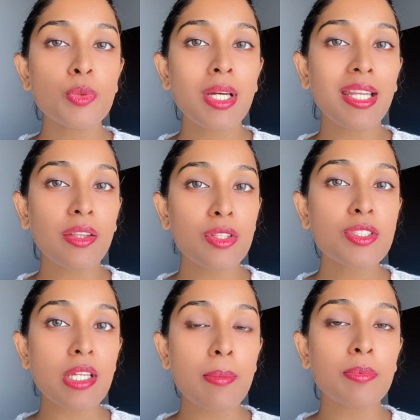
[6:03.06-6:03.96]
another
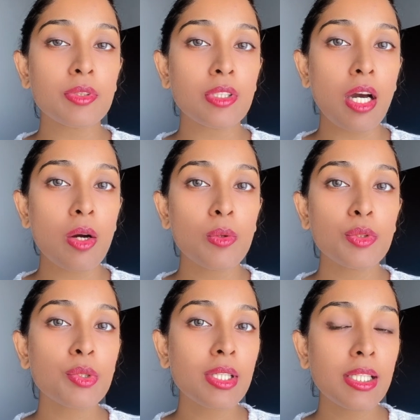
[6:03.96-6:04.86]
step now.
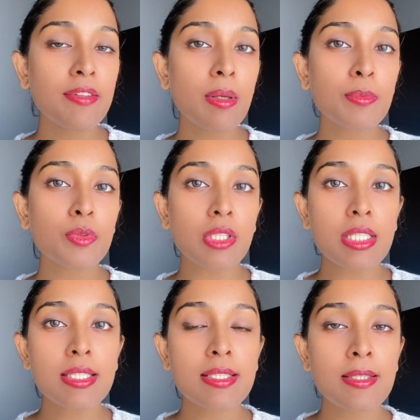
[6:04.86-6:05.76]
You can leave up to
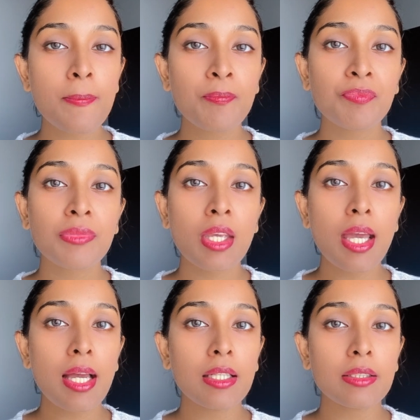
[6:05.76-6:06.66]
this
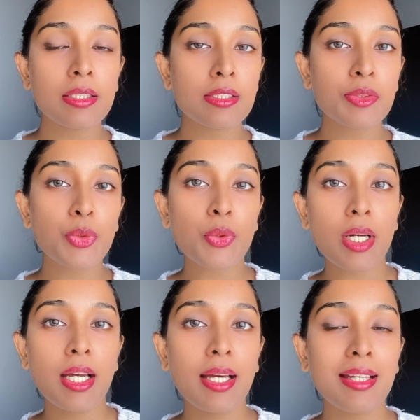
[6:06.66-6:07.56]
and then go
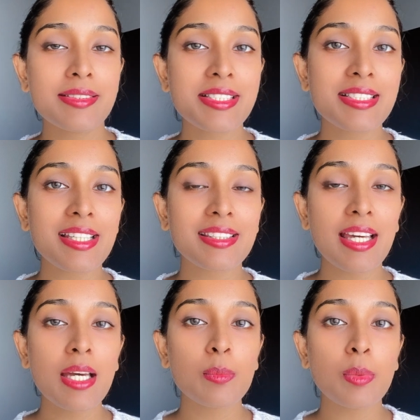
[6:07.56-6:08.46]
ahead just like
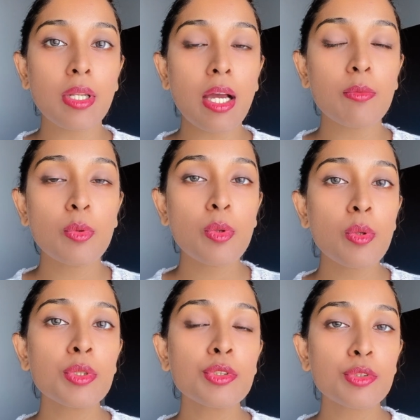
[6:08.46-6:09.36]
that, but I'm
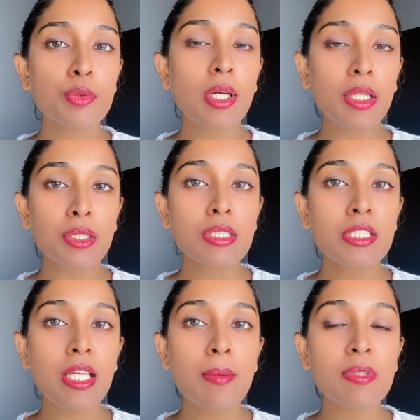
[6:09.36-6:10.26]
going to do another
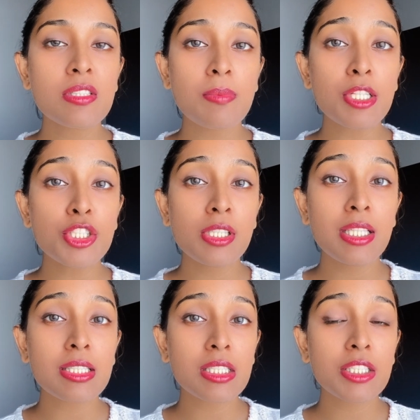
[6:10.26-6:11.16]
step.
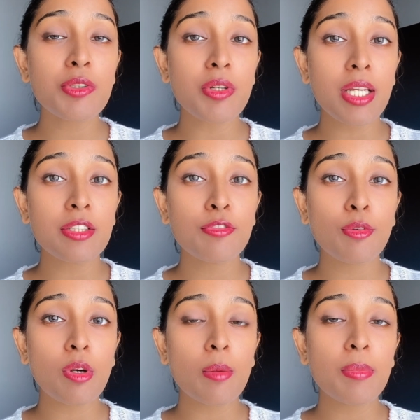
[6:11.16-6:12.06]
Especially it's great
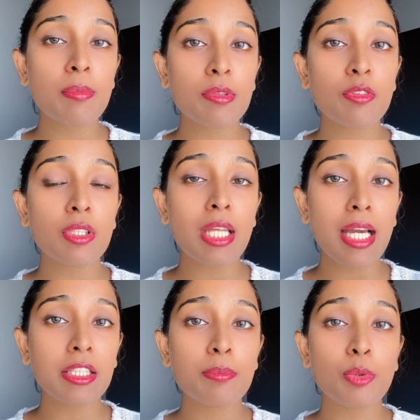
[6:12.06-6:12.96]
for people with
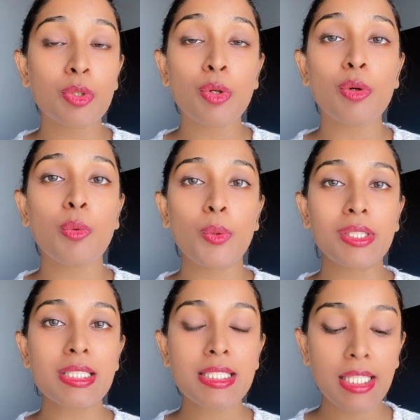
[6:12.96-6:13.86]
acne prone or
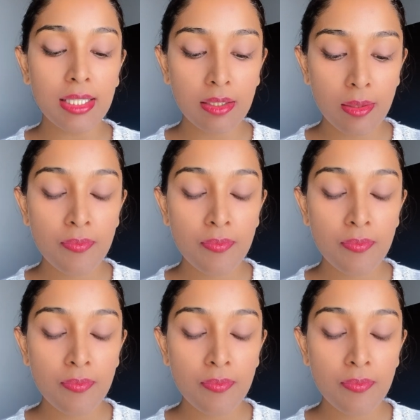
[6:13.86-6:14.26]
oily skin,